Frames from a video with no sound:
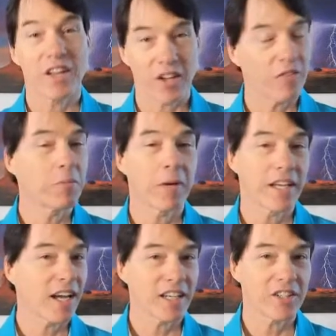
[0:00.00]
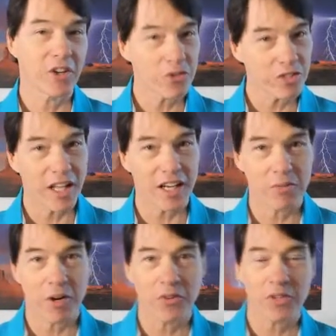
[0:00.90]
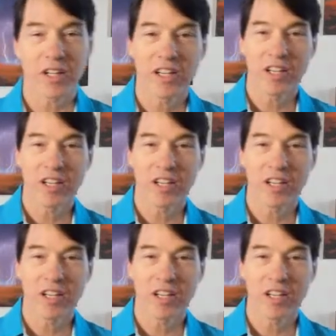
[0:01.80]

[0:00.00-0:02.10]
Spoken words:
everybody kind of knows that quote,